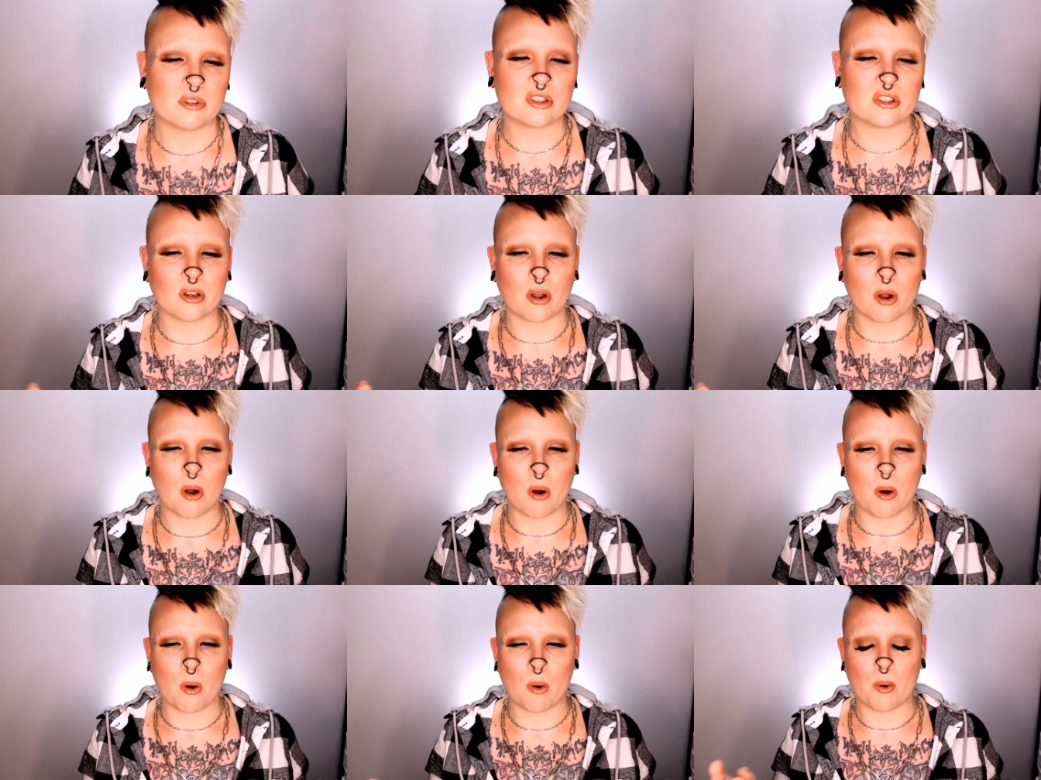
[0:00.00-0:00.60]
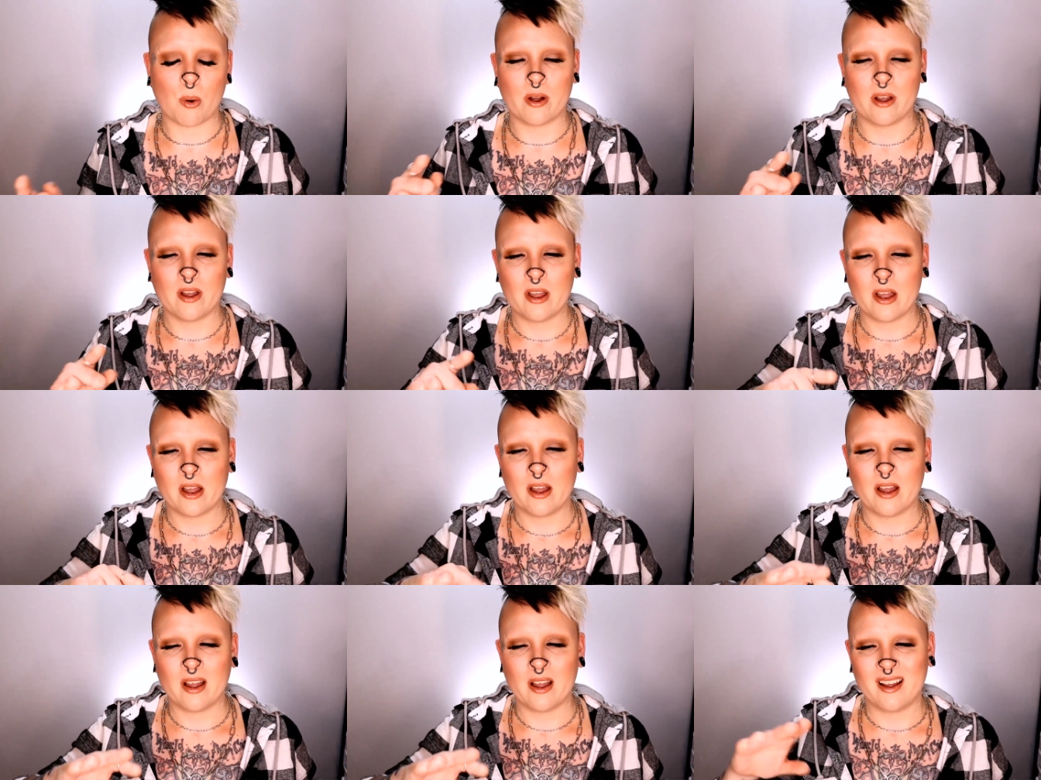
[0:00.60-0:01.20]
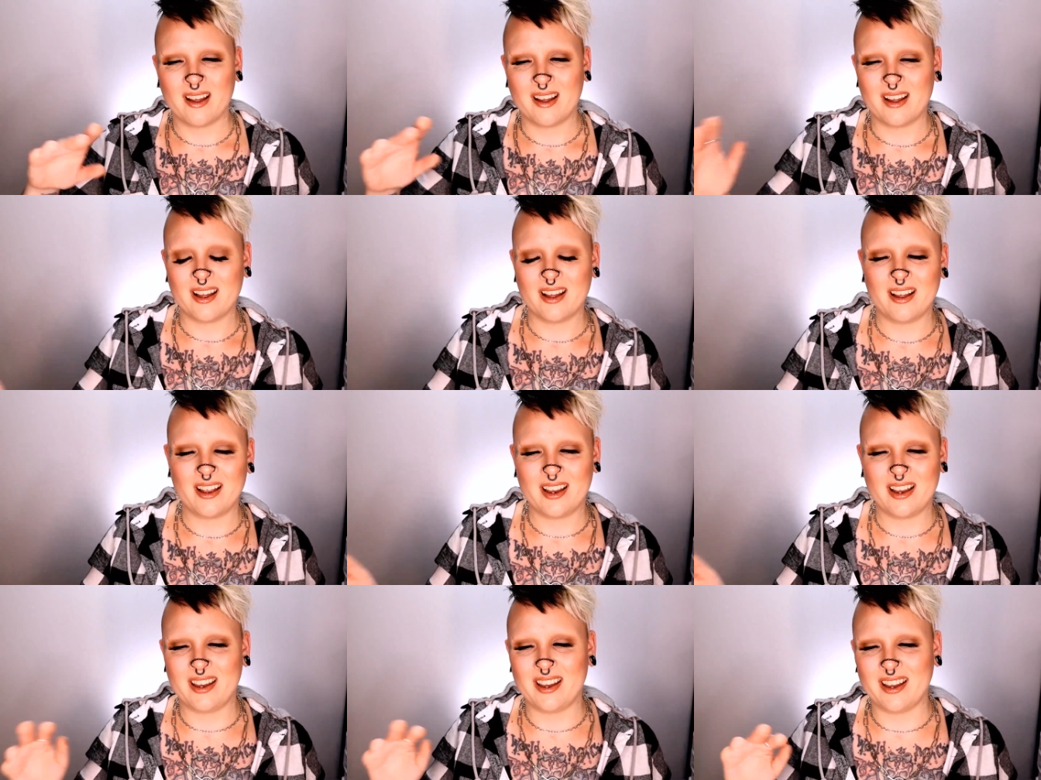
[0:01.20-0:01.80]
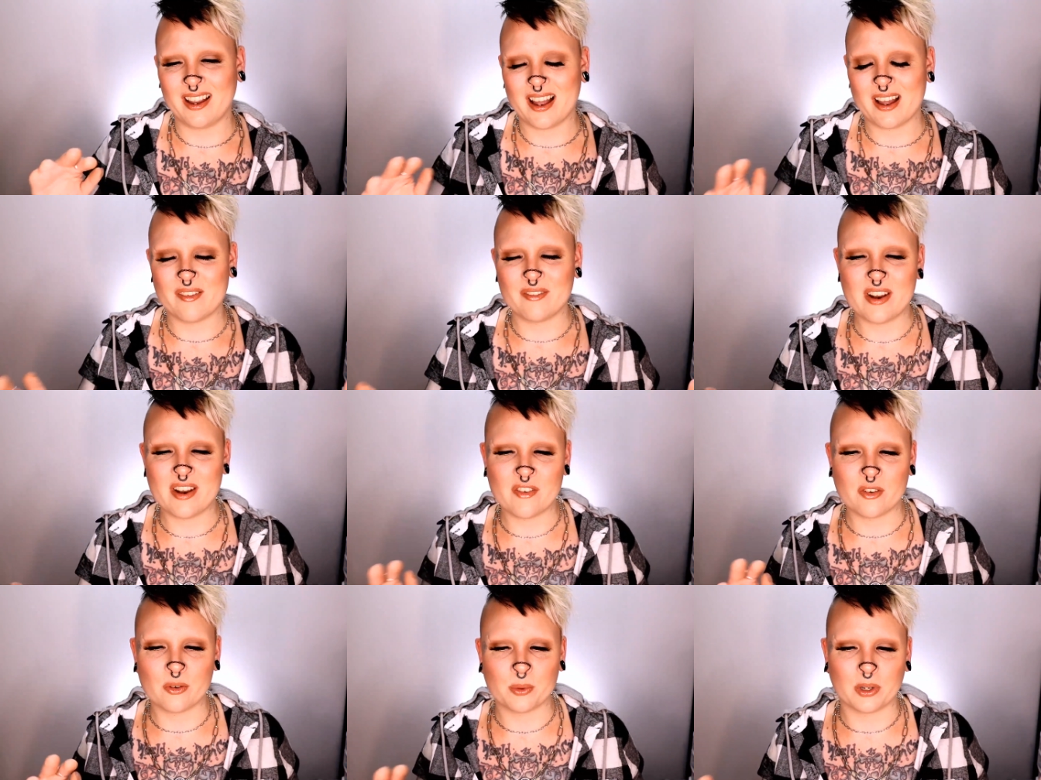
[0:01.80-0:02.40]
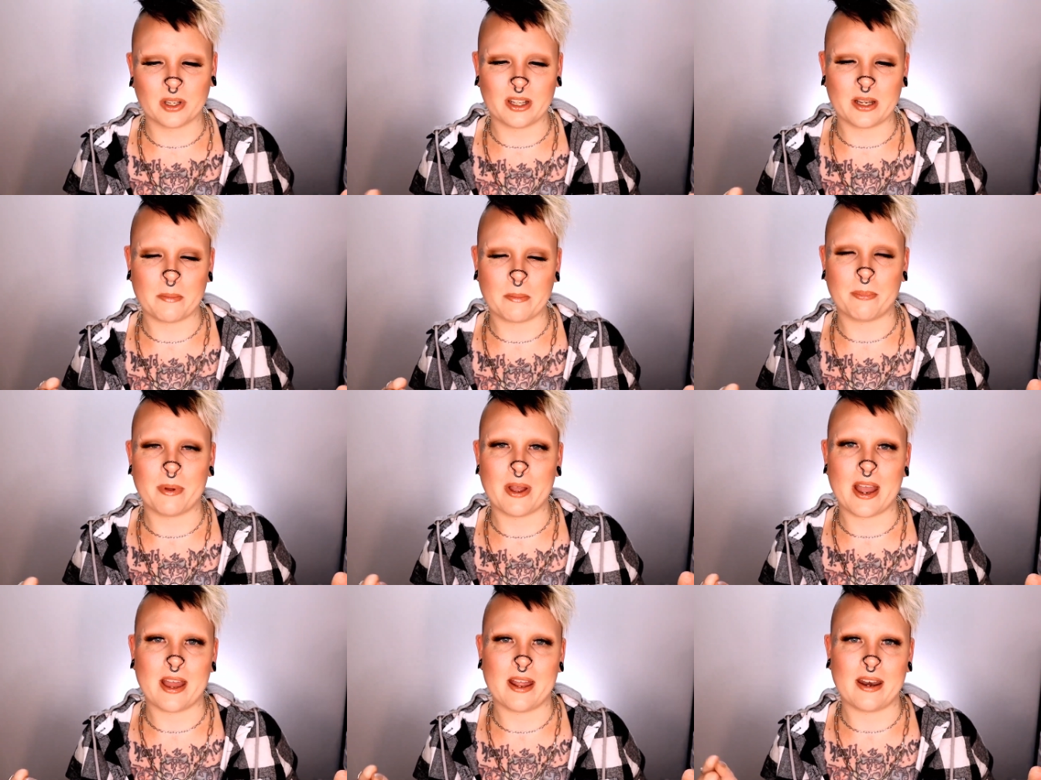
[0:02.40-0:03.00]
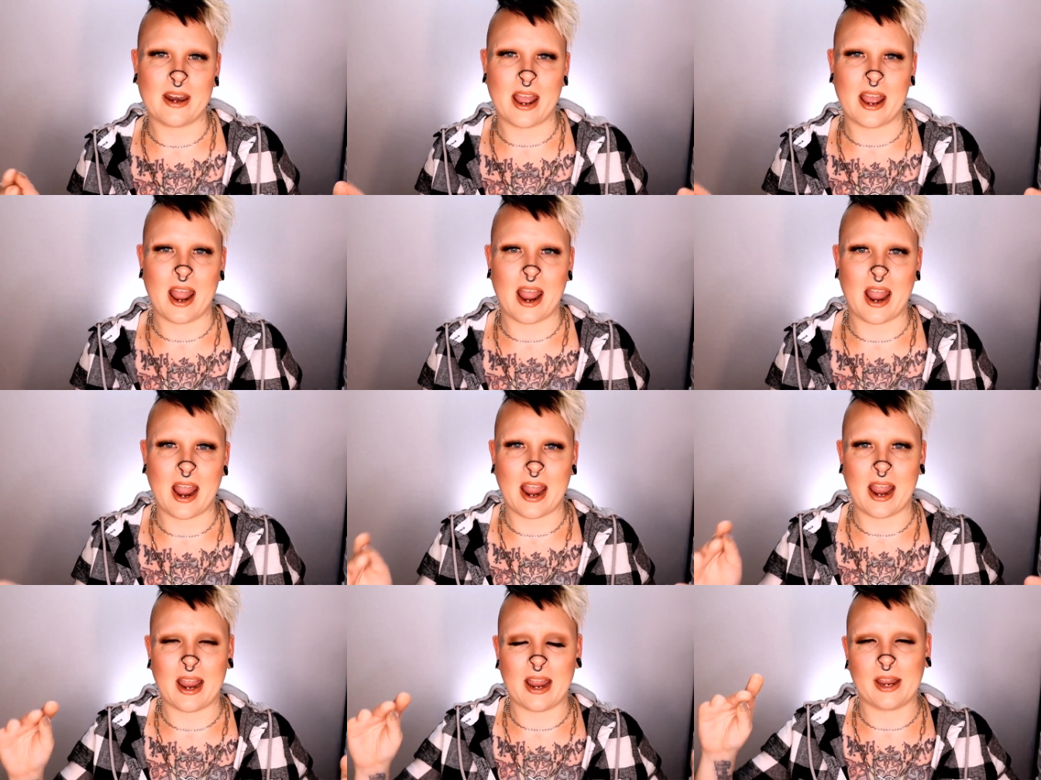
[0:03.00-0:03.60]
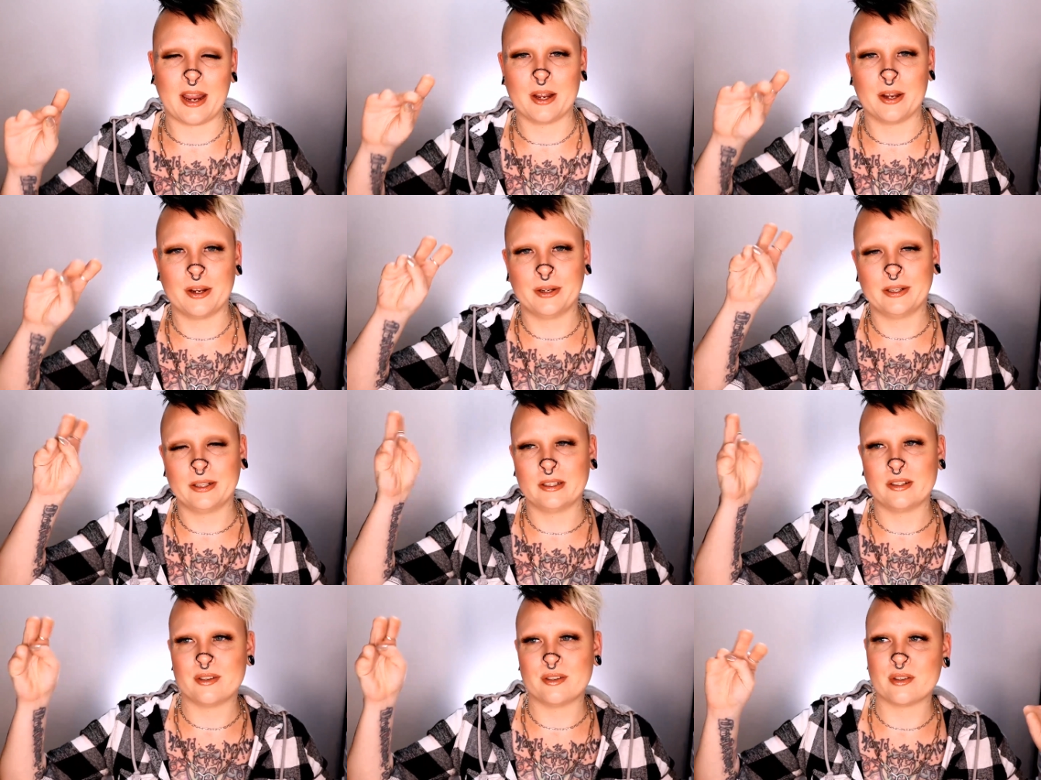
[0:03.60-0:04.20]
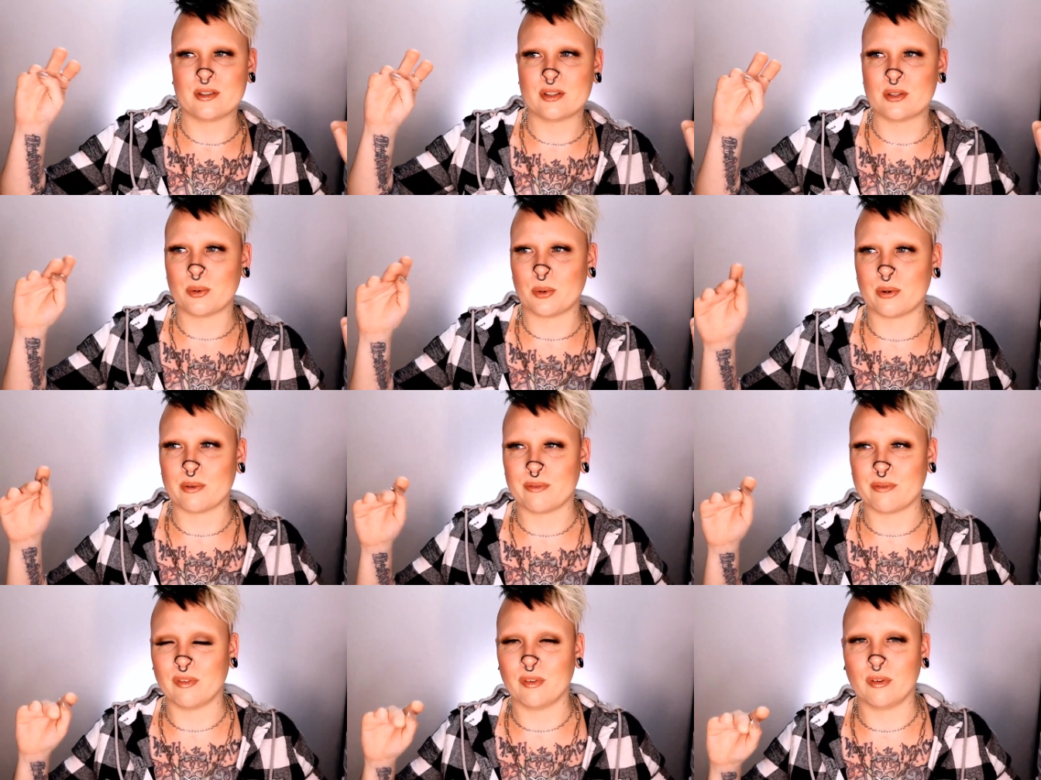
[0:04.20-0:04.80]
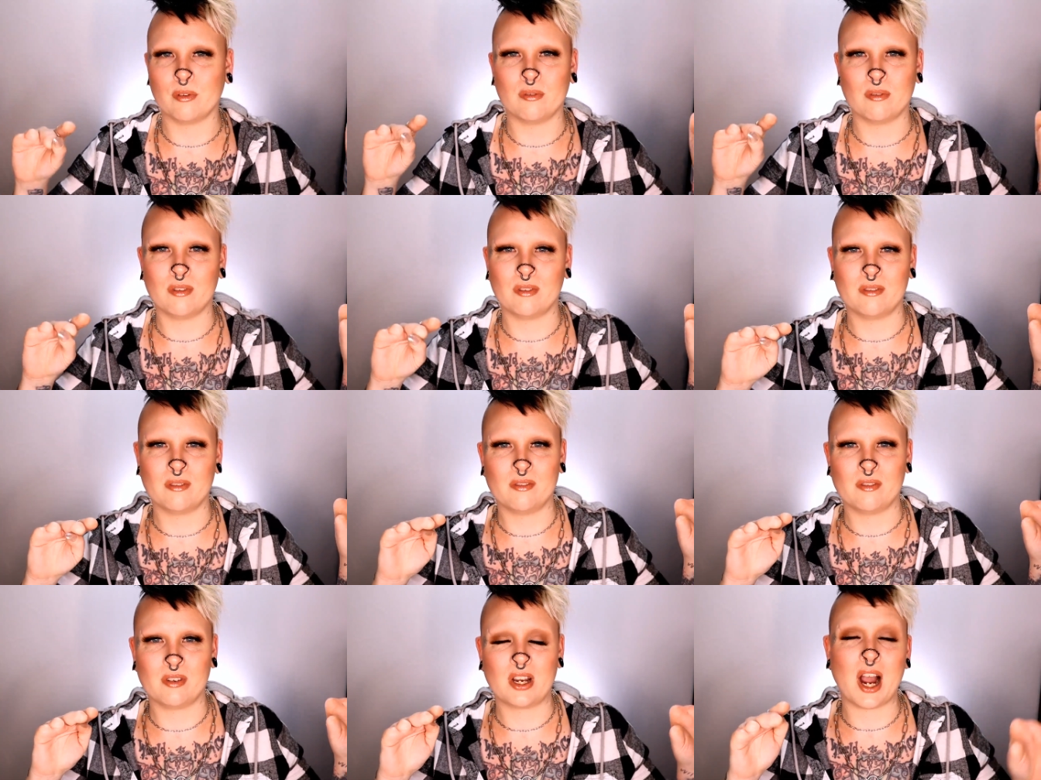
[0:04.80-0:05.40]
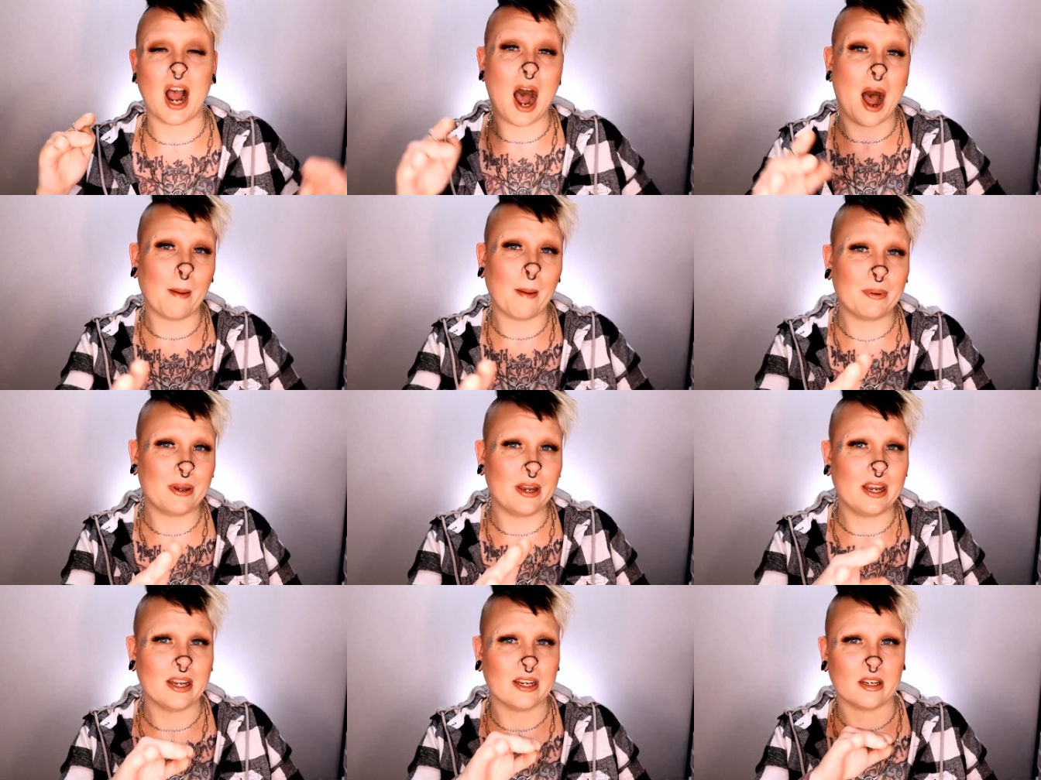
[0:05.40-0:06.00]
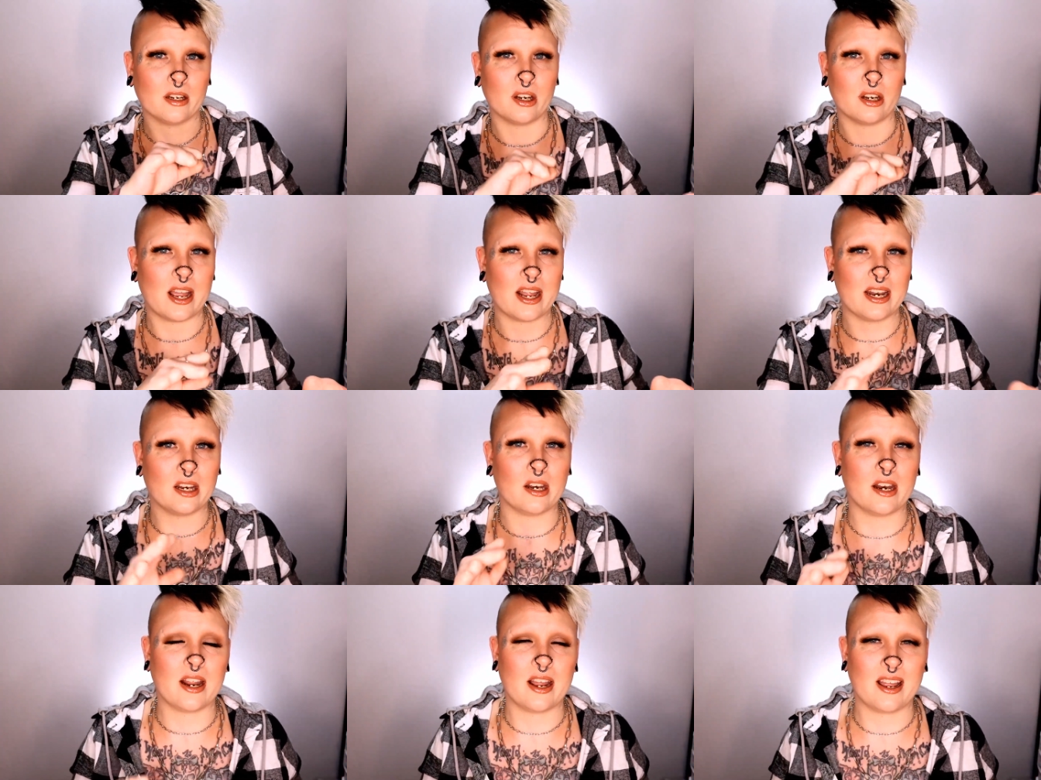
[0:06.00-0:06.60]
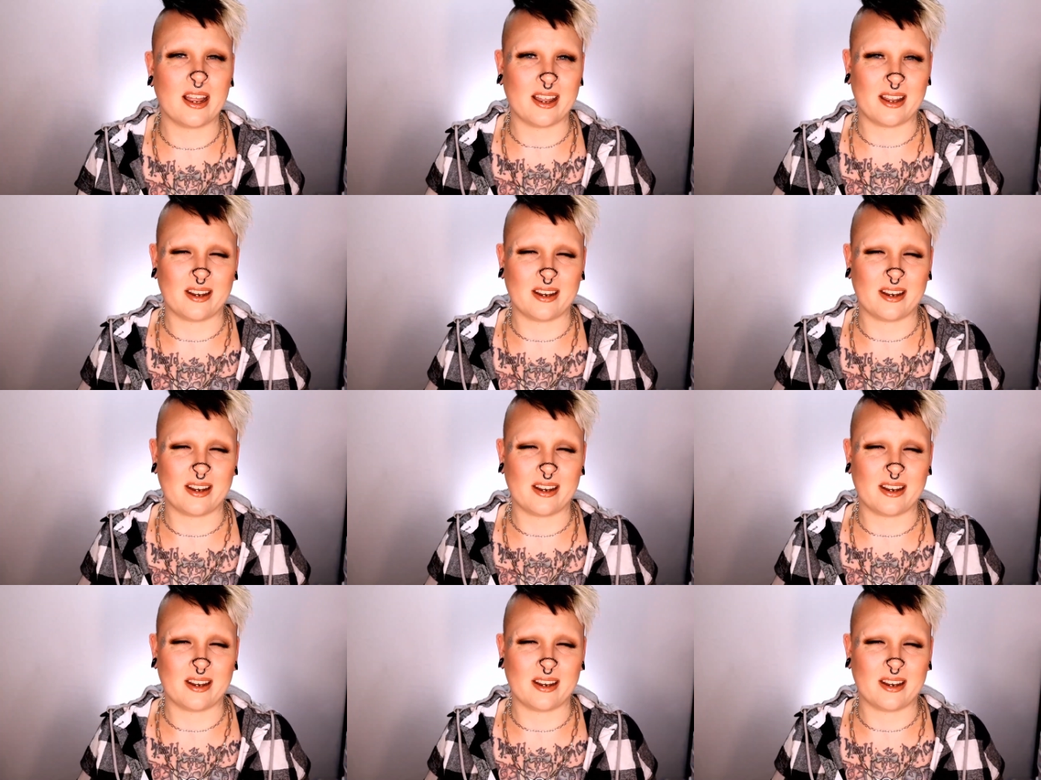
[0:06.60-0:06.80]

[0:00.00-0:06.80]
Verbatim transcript: So I've never really been a sort of copy and